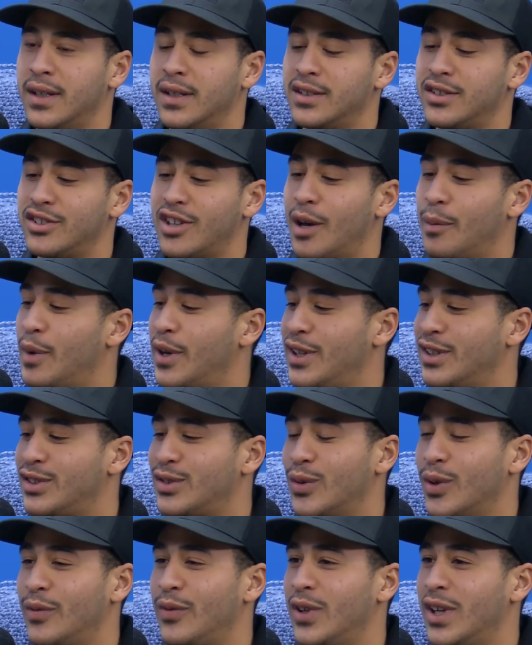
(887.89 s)
Stop by the
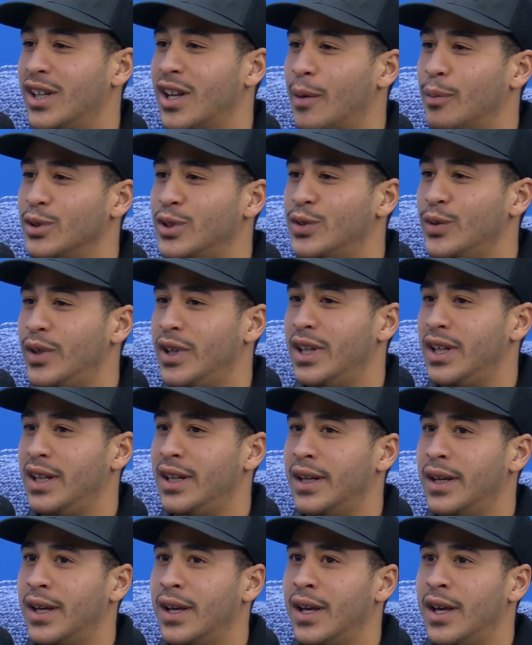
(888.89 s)
store if you get an
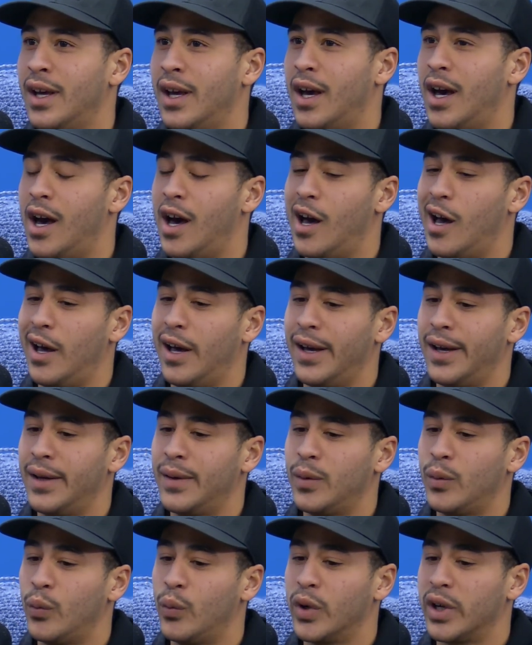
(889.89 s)
opportunity. Uh,
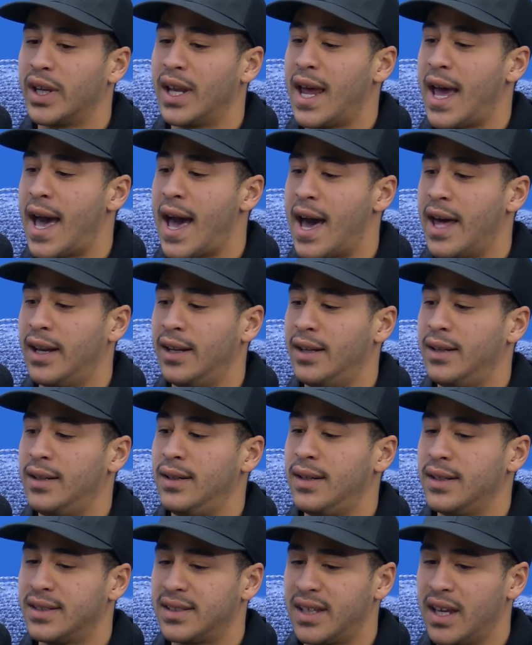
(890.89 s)
we're gonna add a
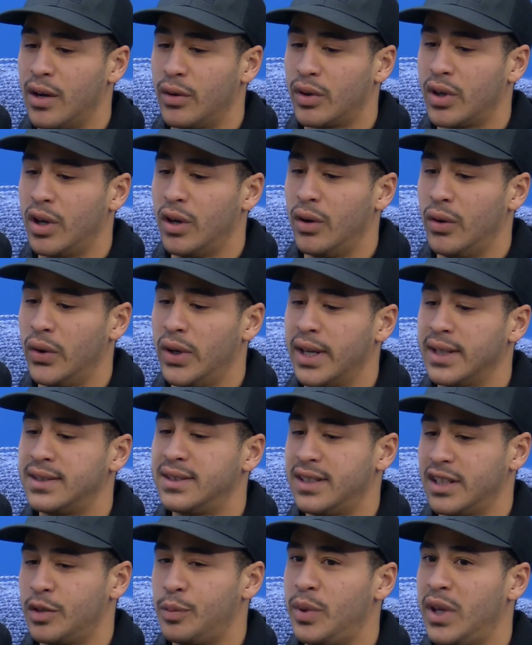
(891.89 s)
discount code at
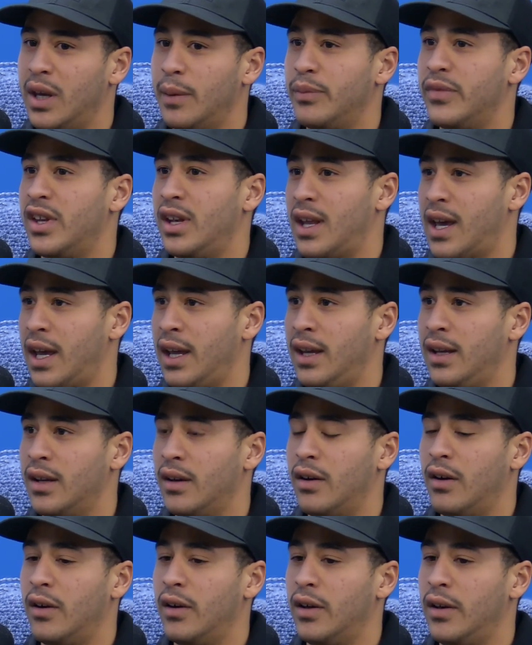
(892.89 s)
6 p.m. tonight
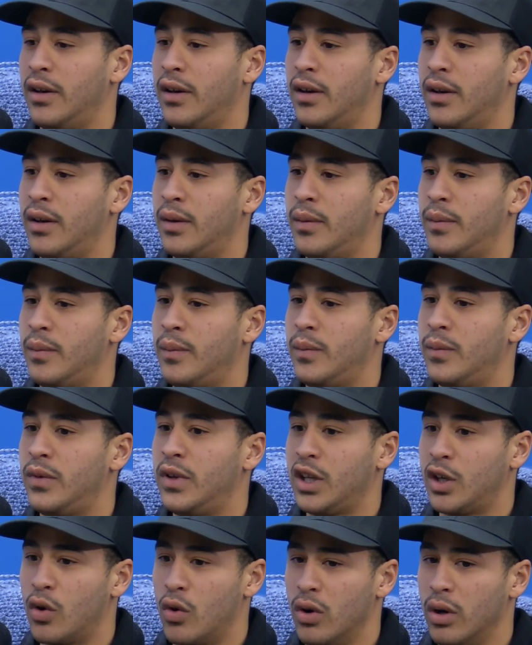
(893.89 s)
on
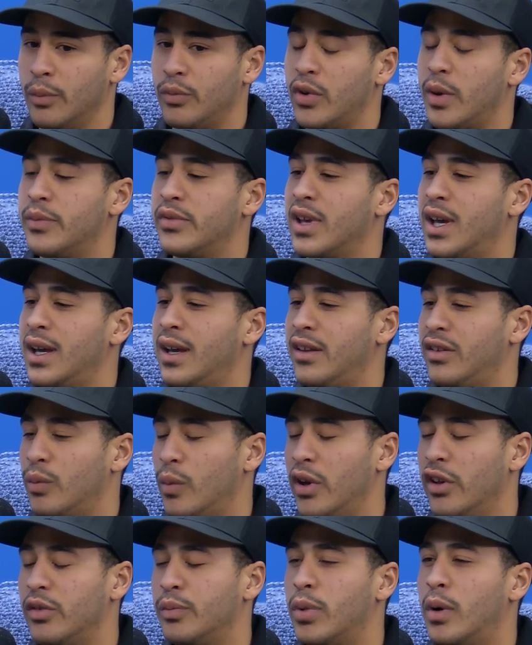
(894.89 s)
Decorum's website as
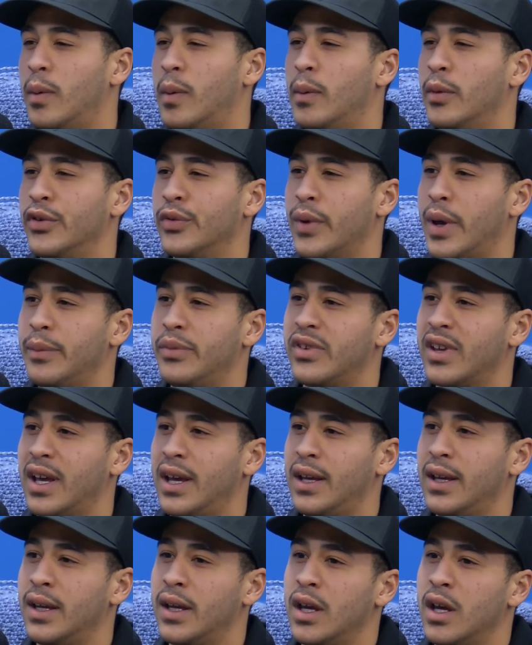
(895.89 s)
well as Promobile's
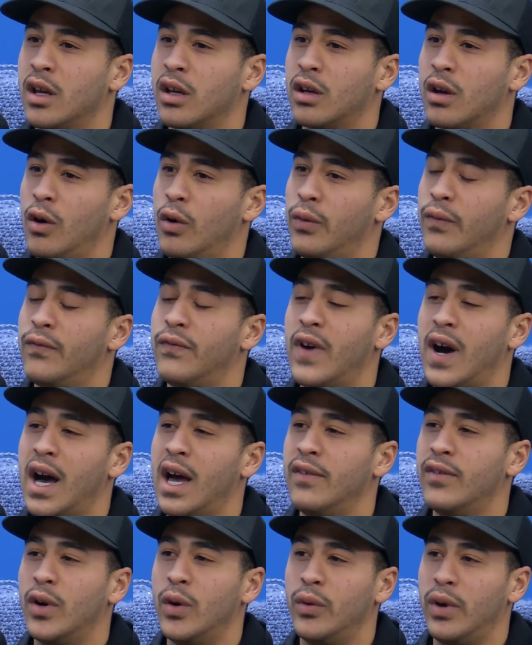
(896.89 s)
website. Code
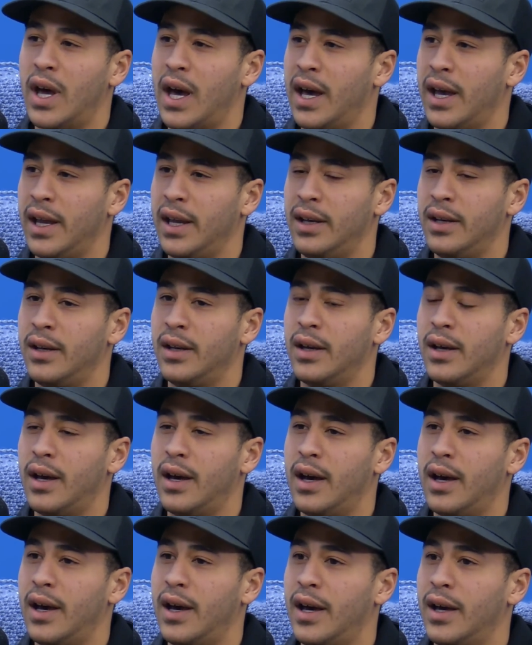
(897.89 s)
509
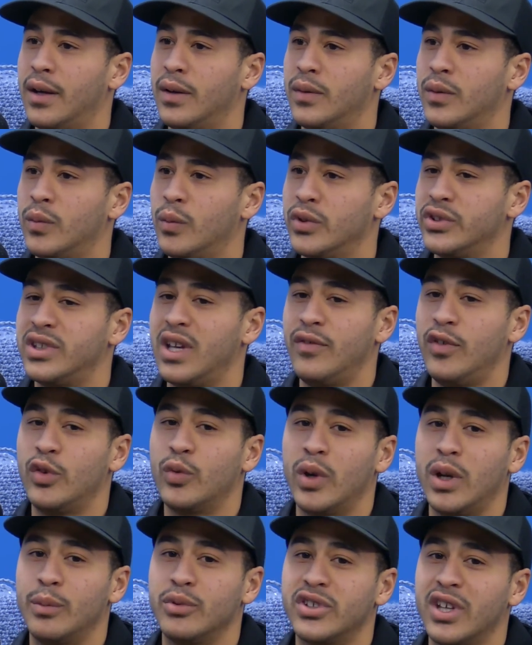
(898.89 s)
uh, will save you
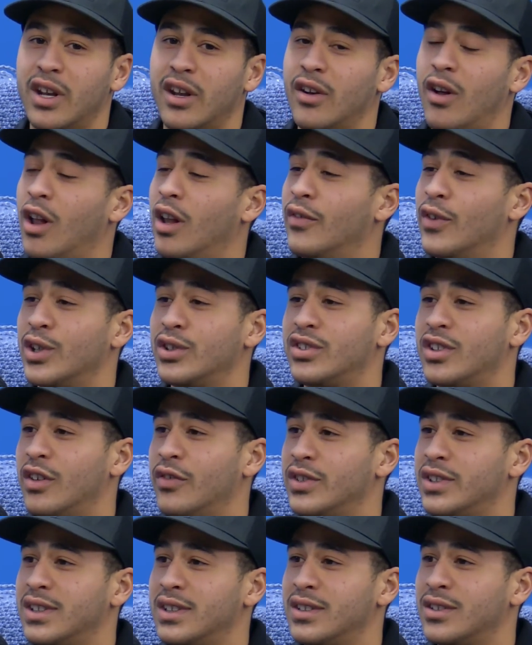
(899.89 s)
20% on all of our
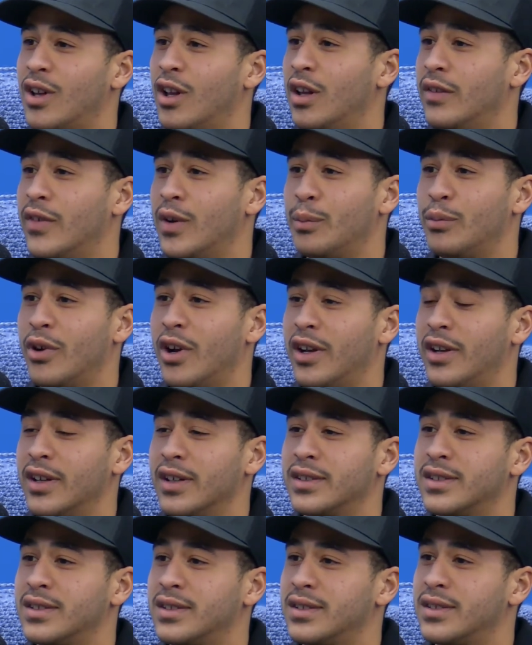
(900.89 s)
services, all of our
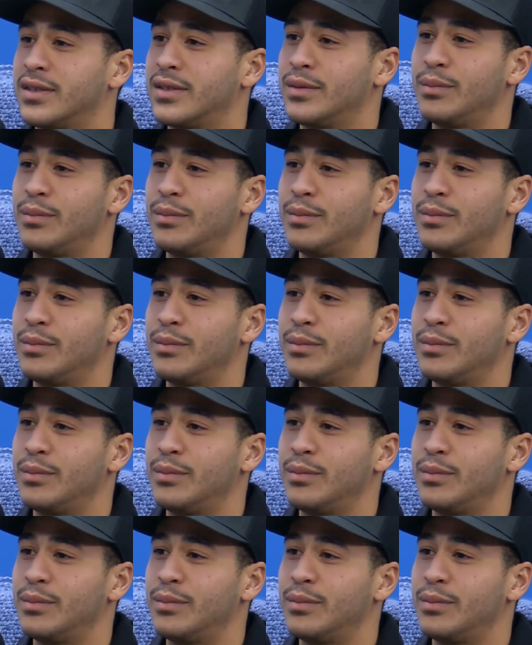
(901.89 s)
products.